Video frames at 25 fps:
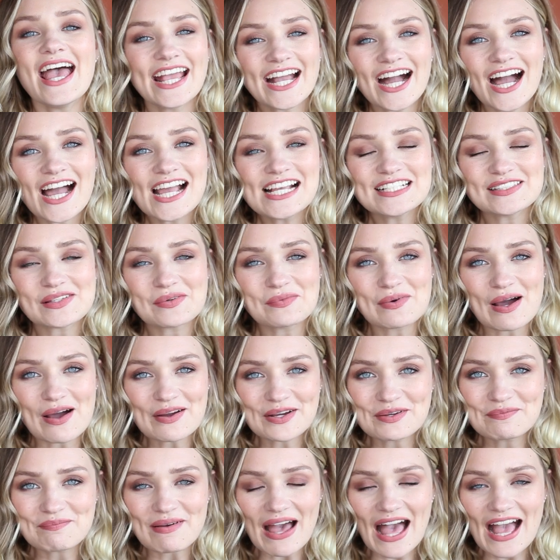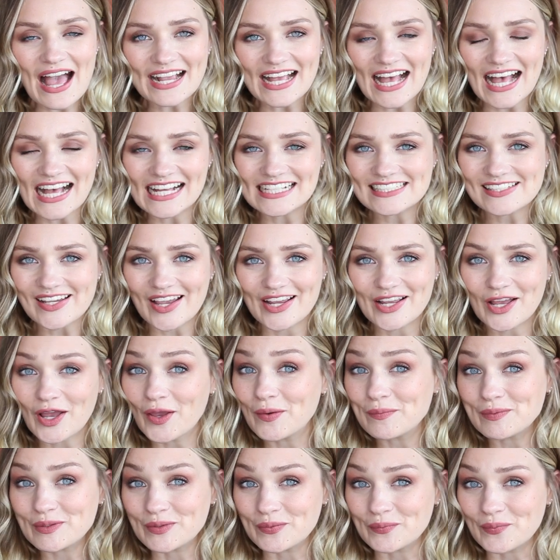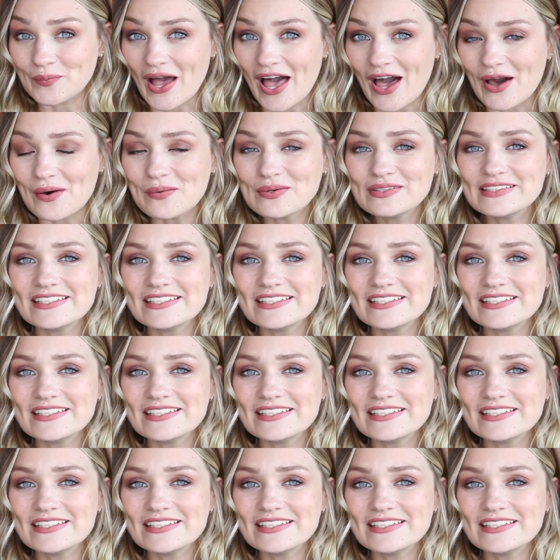Hey guys, welcome back and I hope you're well.